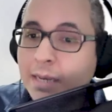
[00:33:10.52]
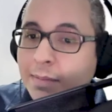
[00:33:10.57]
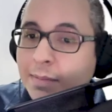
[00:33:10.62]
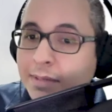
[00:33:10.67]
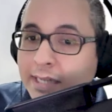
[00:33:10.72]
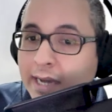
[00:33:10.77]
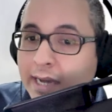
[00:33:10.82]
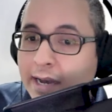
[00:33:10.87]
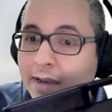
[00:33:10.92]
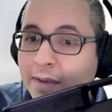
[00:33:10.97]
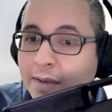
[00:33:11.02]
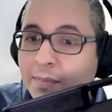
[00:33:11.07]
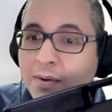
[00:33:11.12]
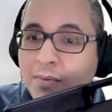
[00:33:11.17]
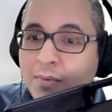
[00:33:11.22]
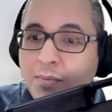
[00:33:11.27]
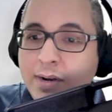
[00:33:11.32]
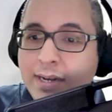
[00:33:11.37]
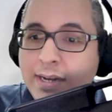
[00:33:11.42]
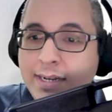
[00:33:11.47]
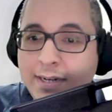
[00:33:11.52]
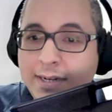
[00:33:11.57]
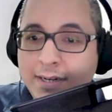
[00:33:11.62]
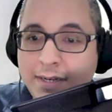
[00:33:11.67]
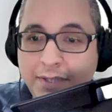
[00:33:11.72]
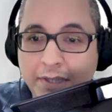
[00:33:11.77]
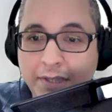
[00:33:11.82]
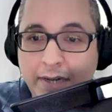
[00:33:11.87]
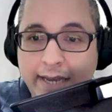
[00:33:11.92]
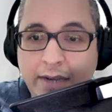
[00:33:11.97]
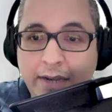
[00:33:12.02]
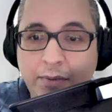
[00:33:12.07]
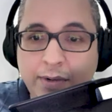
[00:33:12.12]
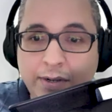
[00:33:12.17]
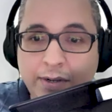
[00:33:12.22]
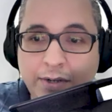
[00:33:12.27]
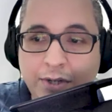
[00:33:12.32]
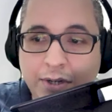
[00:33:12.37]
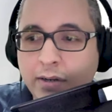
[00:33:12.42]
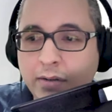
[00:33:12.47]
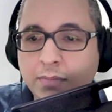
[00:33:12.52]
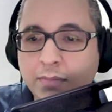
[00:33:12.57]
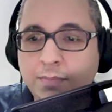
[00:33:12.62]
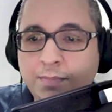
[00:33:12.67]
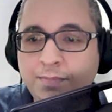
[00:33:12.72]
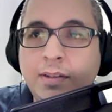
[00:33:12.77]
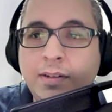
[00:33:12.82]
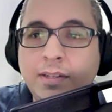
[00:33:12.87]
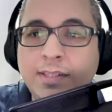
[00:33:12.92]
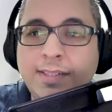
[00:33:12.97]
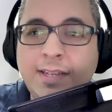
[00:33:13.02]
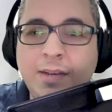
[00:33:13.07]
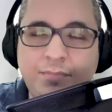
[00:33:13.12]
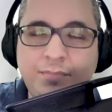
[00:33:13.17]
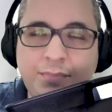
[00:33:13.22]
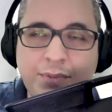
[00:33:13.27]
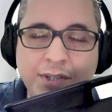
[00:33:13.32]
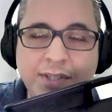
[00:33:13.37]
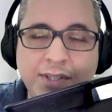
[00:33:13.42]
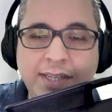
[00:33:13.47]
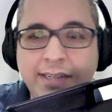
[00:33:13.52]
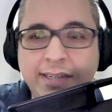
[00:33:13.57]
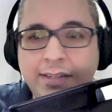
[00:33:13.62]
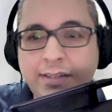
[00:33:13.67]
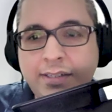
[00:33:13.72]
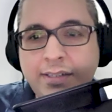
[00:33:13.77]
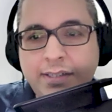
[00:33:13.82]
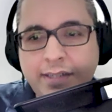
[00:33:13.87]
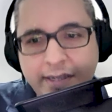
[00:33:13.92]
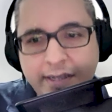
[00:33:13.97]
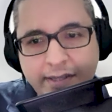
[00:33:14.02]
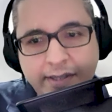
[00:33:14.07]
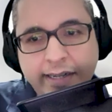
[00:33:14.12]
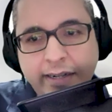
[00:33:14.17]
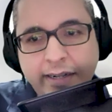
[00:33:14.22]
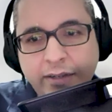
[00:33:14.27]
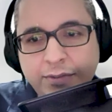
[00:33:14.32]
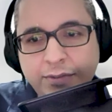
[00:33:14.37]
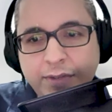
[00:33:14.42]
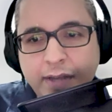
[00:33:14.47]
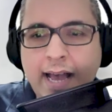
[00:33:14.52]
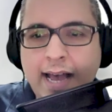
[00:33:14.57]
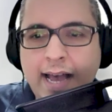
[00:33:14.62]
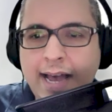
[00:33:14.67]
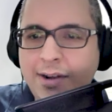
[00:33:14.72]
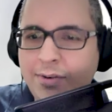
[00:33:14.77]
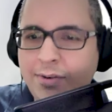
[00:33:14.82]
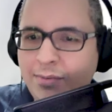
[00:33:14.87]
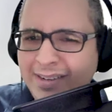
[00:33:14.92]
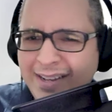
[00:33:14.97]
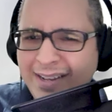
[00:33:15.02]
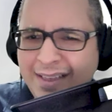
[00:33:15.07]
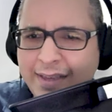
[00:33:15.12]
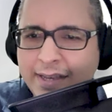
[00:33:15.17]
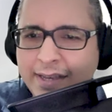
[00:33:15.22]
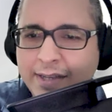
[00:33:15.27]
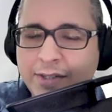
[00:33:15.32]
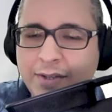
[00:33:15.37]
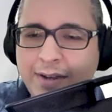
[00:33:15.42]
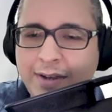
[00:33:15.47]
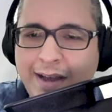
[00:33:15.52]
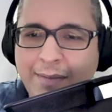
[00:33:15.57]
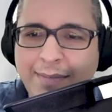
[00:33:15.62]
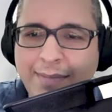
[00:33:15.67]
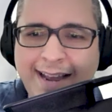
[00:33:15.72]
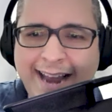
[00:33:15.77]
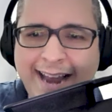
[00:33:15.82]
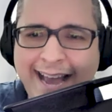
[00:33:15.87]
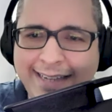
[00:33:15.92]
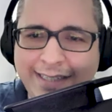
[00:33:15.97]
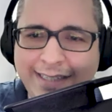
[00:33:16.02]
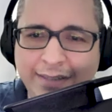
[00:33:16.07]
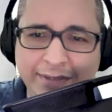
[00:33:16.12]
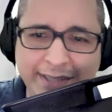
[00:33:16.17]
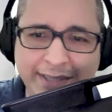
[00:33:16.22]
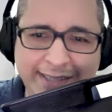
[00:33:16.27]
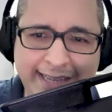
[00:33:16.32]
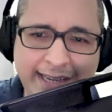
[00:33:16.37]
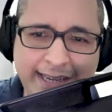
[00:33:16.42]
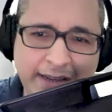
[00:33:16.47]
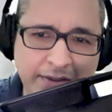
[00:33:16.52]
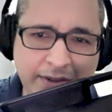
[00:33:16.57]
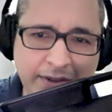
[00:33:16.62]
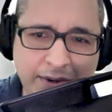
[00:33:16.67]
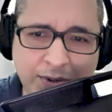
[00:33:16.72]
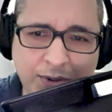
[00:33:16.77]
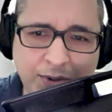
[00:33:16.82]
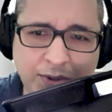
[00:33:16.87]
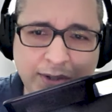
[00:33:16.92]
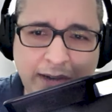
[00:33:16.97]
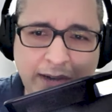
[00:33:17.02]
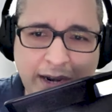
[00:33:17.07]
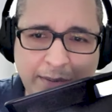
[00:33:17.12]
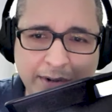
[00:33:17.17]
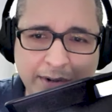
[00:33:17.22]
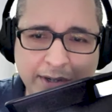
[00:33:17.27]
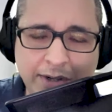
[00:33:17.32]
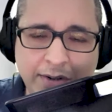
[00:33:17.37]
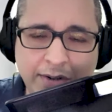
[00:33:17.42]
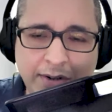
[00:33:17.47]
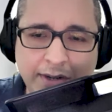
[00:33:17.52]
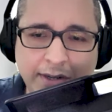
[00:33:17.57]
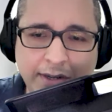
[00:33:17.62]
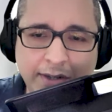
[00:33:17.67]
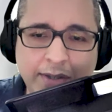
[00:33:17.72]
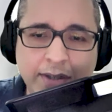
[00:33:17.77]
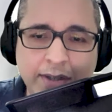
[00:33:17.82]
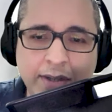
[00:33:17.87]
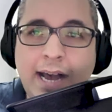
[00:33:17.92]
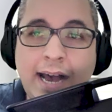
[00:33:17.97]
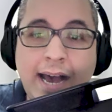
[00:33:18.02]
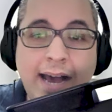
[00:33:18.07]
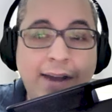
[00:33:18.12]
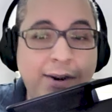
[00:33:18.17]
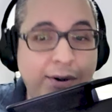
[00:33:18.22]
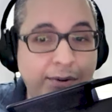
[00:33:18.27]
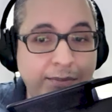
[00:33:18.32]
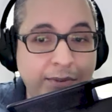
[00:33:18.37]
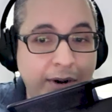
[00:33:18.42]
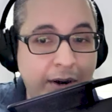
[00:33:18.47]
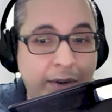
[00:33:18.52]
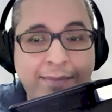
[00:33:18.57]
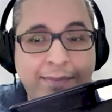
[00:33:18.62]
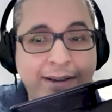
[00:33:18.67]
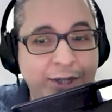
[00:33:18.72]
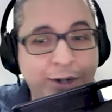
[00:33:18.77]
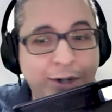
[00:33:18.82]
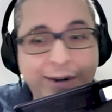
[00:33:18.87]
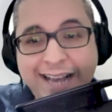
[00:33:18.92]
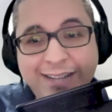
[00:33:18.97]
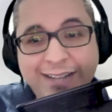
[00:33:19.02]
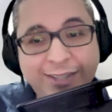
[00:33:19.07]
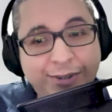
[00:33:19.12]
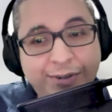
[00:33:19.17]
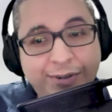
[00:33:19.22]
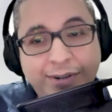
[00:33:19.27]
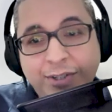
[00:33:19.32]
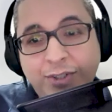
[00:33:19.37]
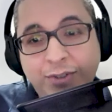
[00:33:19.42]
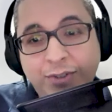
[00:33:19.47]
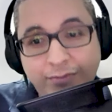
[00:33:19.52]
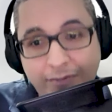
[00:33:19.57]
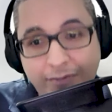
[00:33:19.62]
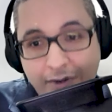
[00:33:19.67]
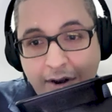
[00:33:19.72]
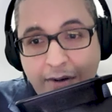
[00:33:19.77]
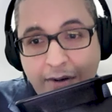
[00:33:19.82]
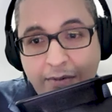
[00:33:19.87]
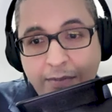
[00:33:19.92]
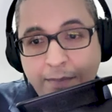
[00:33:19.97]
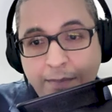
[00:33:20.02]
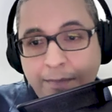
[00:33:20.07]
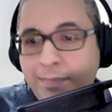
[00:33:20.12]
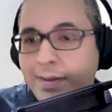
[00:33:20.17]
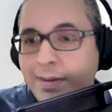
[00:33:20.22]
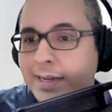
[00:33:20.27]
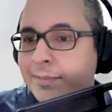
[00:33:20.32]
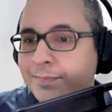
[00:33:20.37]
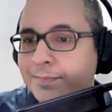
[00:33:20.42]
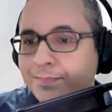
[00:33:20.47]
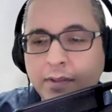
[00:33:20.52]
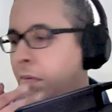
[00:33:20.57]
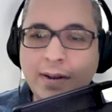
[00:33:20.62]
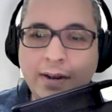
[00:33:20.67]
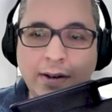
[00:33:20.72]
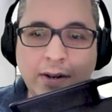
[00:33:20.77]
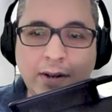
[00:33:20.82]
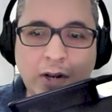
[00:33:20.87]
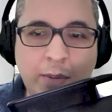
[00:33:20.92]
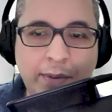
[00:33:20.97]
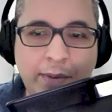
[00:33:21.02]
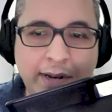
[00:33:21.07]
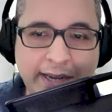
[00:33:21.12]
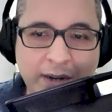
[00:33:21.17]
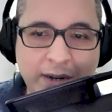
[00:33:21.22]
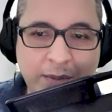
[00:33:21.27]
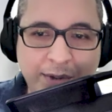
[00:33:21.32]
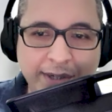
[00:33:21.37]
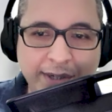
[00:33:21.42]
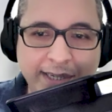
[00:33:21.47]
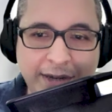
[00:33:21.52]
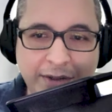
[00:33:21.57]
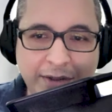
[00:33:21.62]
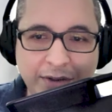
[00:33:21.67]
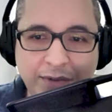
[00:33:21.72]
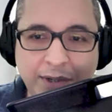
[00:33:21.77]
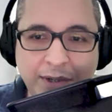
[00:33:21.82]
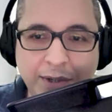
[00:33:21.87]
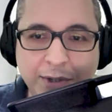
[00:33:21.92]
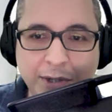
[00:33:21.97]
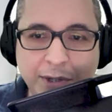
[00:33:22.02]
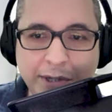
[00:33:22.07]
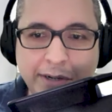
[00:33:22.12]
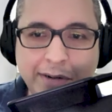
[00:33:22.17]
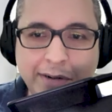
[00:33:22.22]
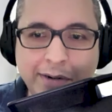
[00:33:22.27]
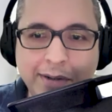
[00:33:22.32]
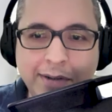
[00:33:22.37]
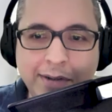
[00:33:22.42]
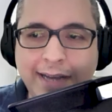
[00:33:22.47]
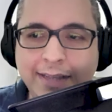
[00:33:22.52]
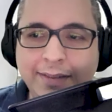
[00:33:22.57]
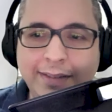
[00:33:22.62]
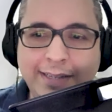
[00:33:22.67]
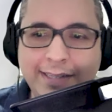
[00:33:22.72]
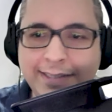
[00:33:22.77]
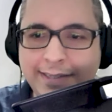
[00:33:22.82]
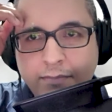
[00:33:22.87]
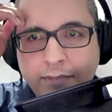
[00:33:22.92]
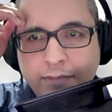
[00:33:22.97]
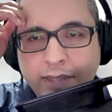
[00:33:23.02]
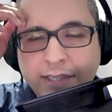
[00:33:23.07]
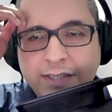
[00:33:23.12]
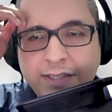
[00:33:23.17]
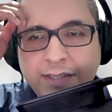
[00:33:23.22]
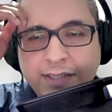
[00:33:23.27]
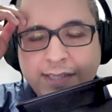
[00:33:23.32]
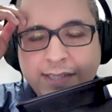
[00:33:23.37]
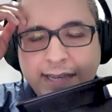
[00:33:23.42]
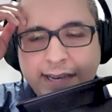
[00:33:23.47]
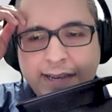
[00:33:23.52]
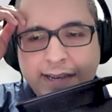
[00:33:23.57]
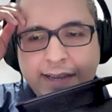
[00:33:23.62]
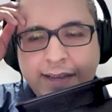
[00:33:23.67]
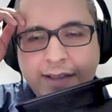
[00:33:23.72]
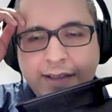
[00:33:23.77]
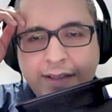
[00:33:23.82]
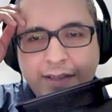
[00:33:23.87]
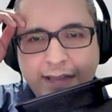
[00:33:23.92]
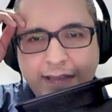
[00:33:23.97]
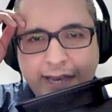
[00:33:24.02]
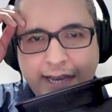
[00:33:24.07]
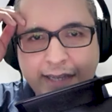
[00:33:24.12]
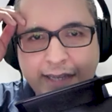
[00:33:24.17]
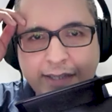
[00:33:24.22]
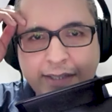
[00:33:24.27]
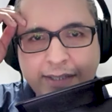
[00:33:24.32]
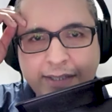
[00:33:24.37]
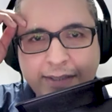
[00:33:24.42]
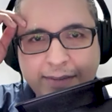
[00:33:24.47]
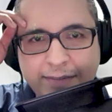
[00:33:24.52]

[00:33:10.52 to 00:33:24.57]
come a time when another language will, let's say, present itself. I don't mm-hmm. really think so. I'm not actively seeking those opportunities I don't know. My short answer is no, but nobody can predict the future. At right. least let's just say that